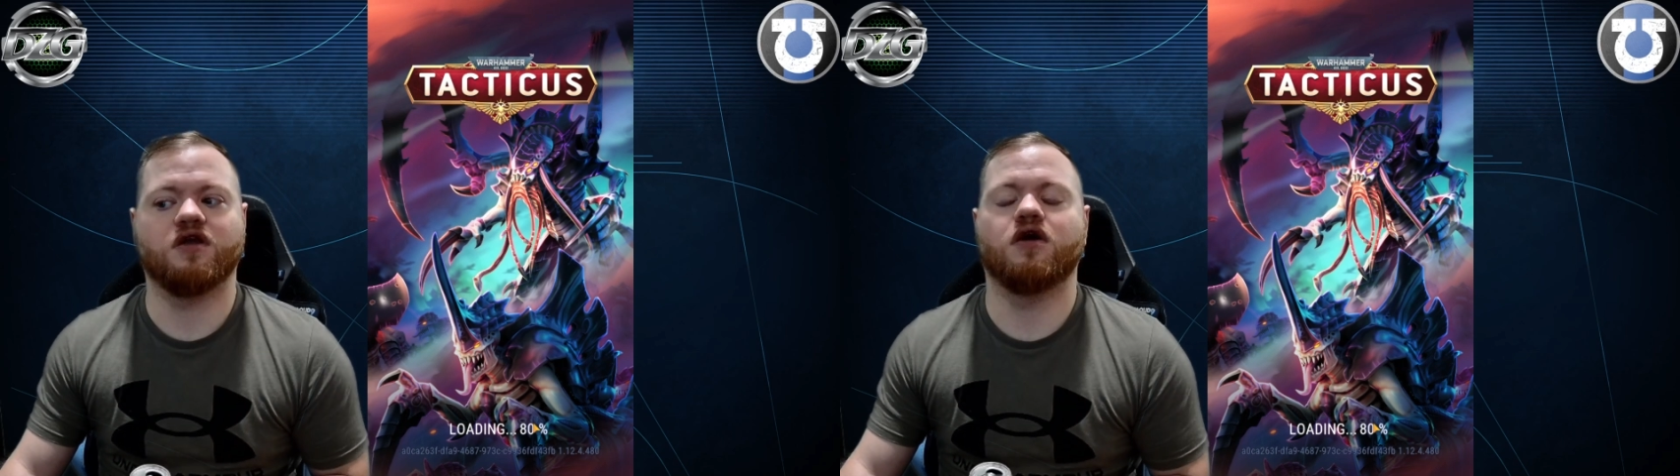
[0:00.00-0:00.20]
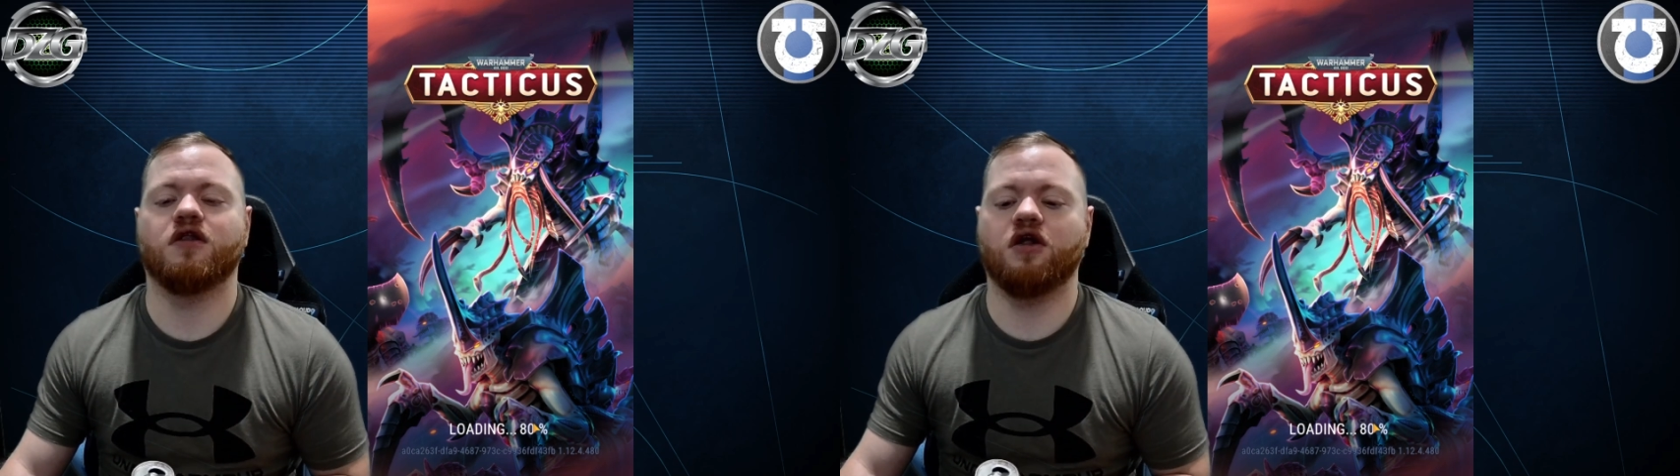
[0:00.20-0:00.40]

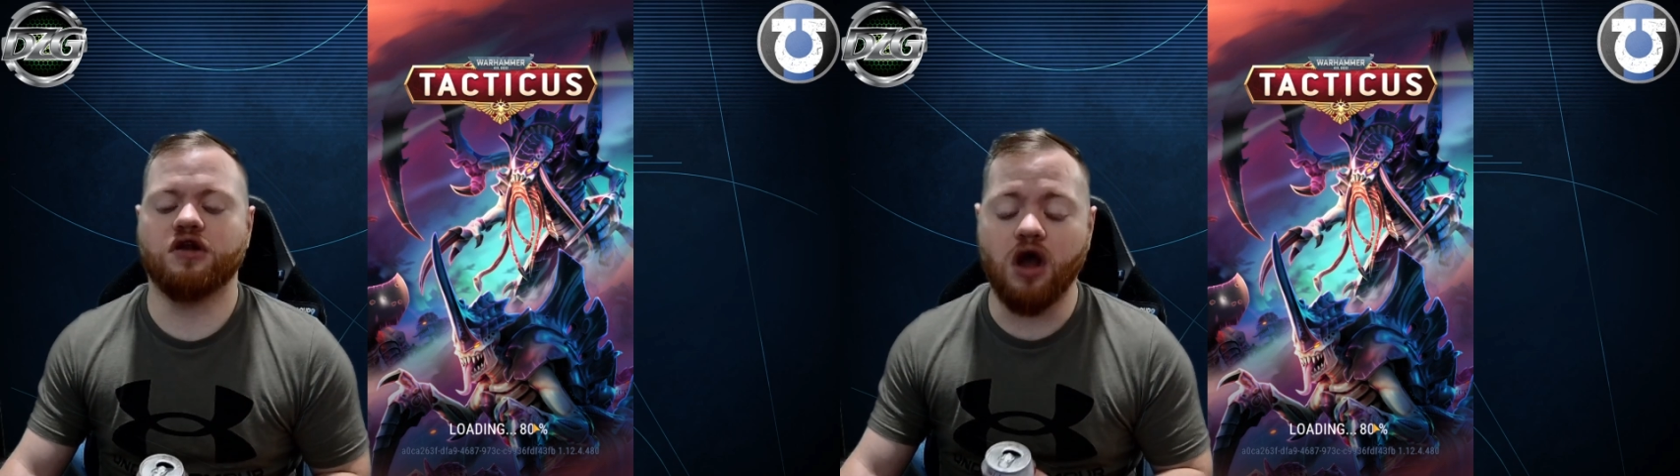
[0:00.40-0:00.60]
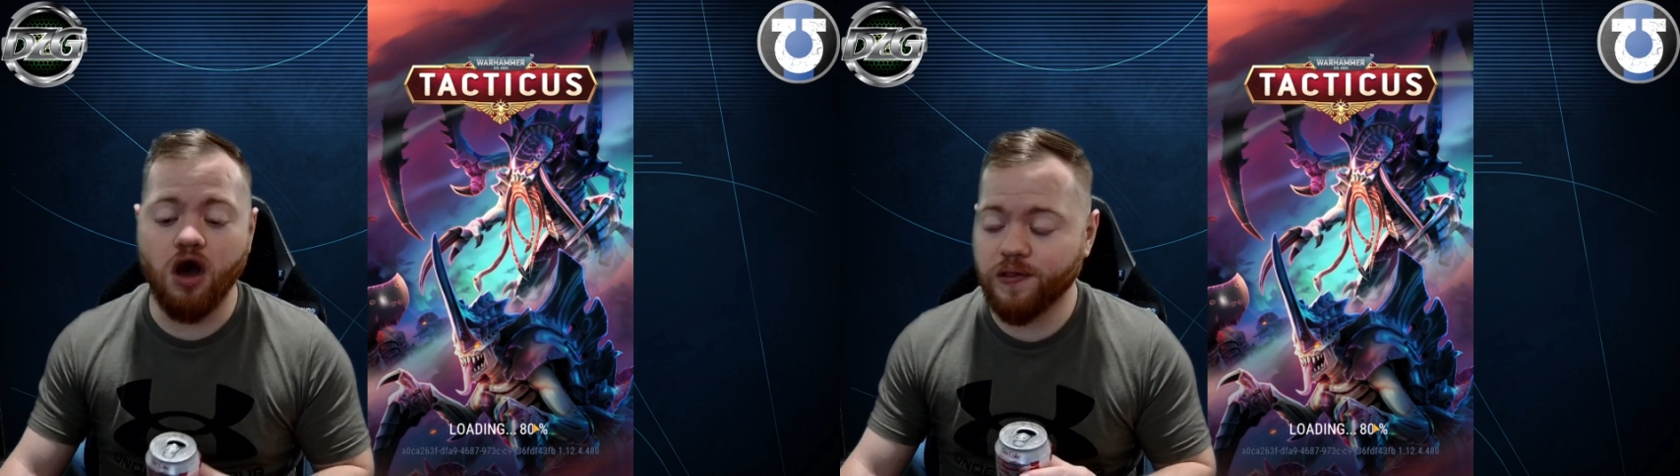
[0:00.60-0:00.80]
An
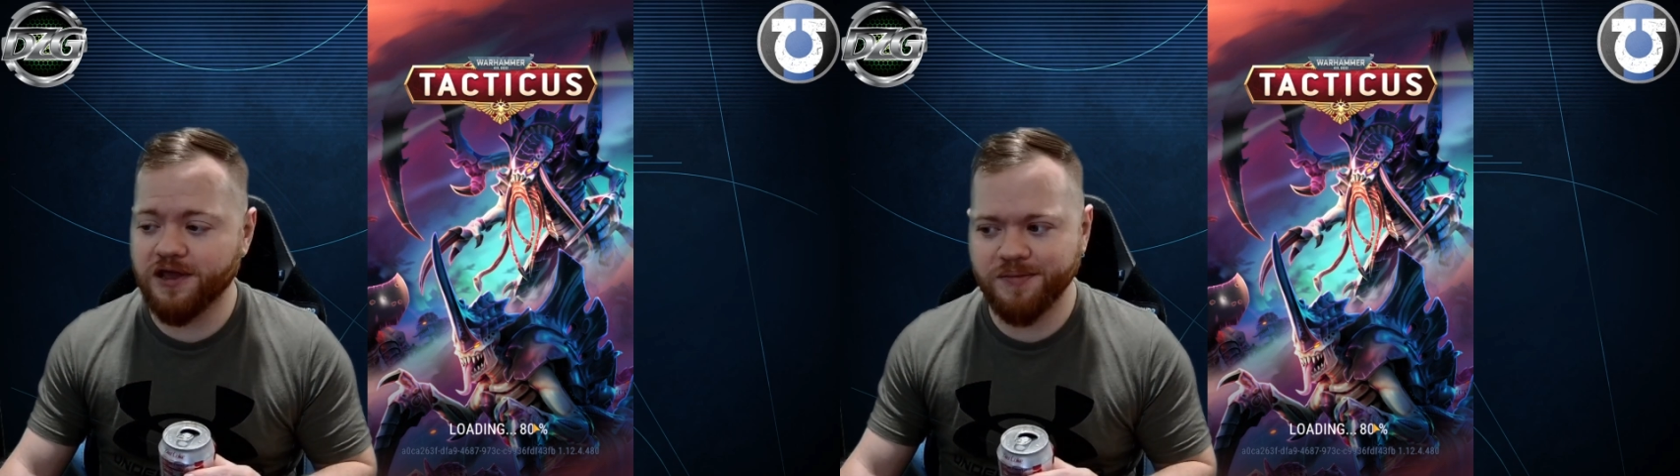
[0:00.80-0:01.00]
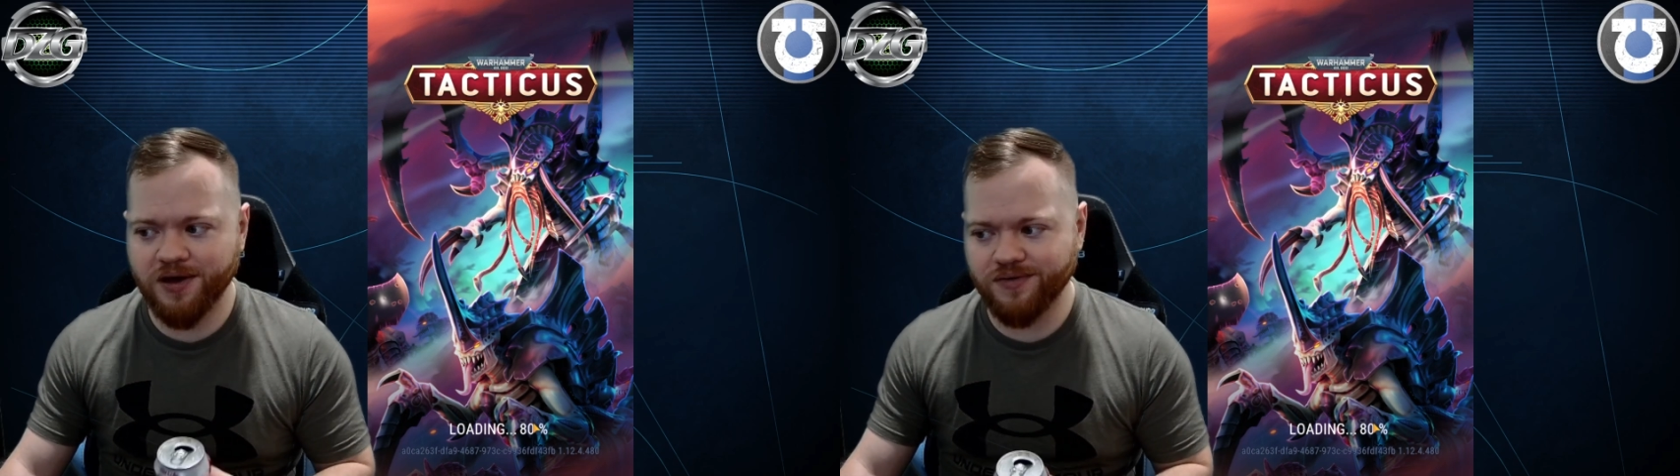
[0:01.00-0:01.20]
ungodly
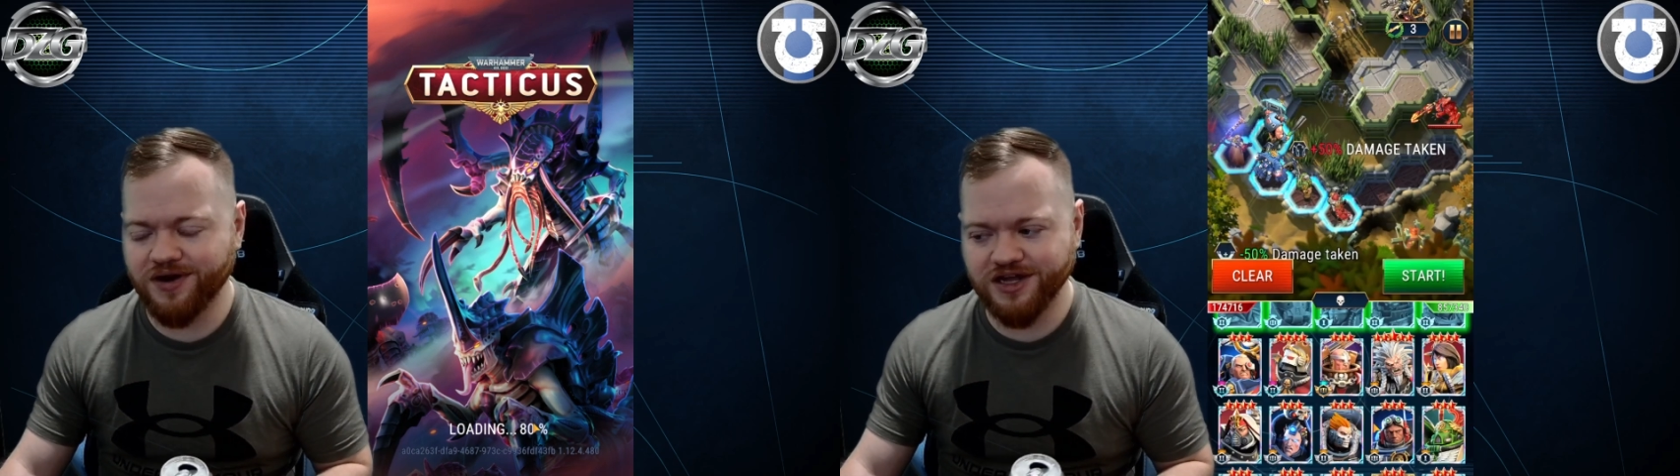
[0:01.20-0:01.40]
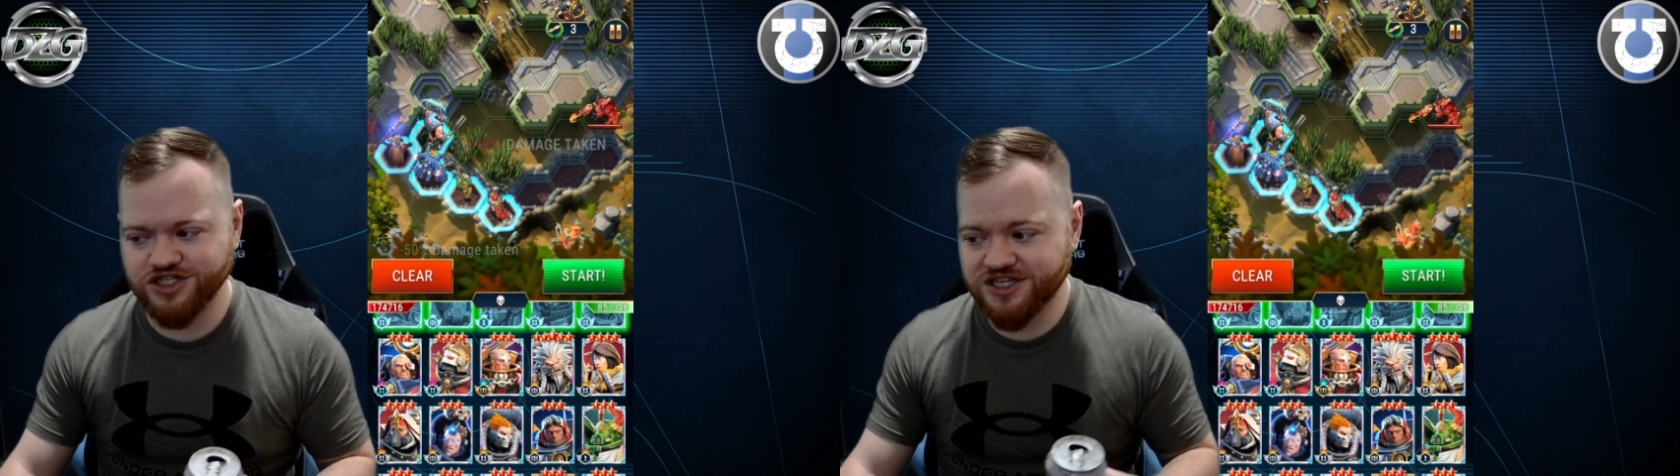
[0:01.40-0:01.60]
amount,
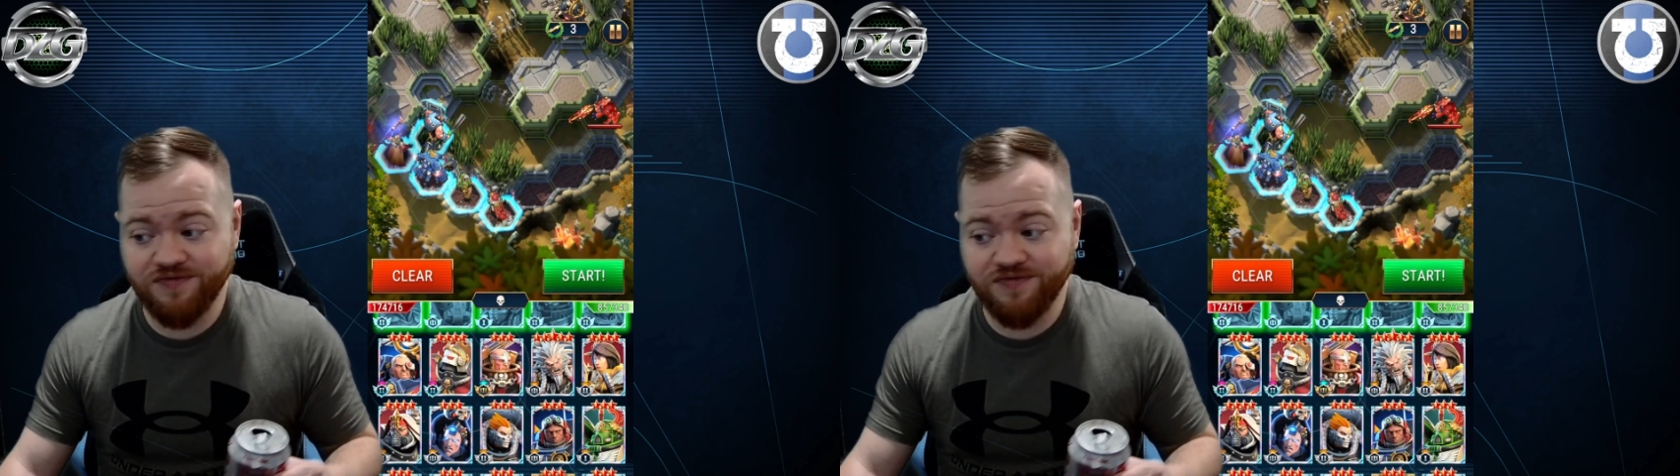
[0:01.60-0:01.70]
and I just